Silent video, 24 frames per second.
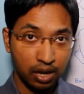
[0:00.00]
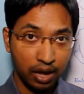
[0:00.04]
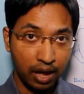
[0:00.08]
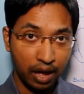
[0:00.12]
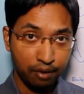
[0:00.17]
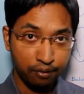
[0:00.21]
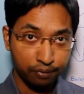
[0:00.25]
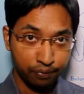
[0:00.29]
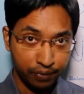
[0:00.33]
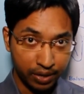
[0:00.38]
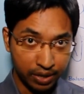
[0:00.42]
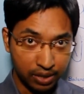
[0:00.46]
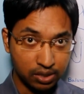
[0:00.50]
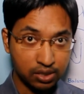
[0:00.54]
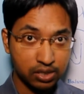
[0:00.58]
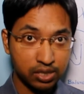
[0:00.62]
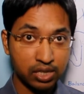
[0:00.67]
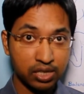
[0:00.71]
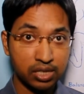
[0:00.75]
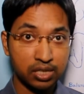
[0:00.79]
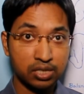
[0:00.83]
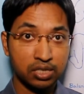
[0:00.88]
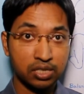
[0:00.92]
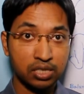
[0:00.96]

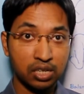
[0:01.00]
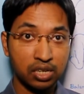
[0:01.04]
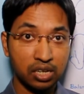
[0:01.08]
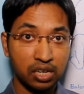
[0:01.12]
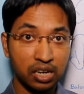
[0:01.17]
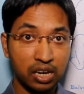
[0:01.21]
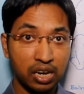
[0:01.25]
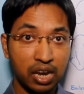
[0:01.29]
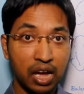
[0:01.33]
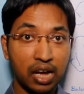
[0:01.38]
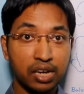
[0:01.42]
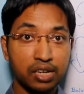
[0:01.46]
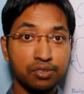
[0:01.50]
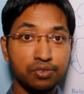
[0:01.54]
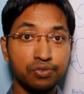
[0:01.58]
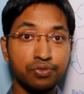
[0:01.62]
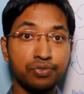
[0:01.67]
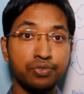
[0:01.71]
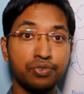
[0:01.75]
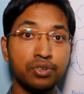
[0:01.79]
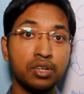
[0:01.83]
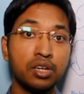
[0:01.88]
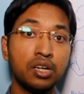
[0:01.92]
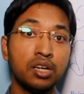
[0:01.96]
affected
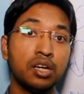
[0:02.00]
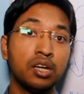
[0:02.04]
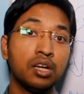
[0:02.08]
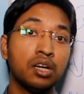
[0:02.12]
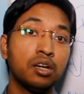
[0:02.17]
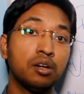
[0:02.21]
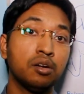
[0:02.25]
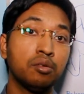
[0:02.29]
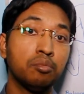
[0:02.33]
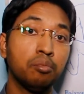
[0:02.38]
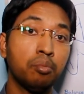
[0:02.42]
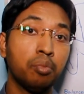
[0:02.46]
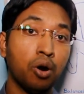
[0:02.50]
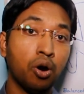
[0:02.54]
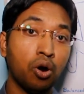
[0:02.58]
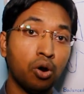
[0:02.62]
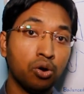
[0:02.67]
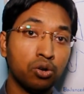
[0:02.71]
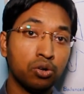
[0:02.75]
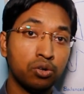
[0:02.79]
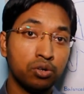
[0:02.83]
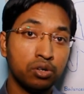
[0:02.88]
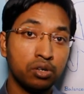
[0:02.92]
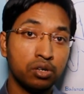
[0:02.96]

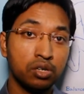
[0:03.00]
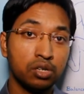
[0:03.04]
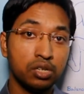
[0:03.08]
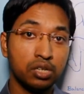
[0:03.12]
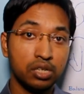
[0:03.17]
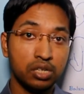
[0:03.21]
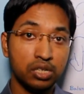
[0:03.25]
live-born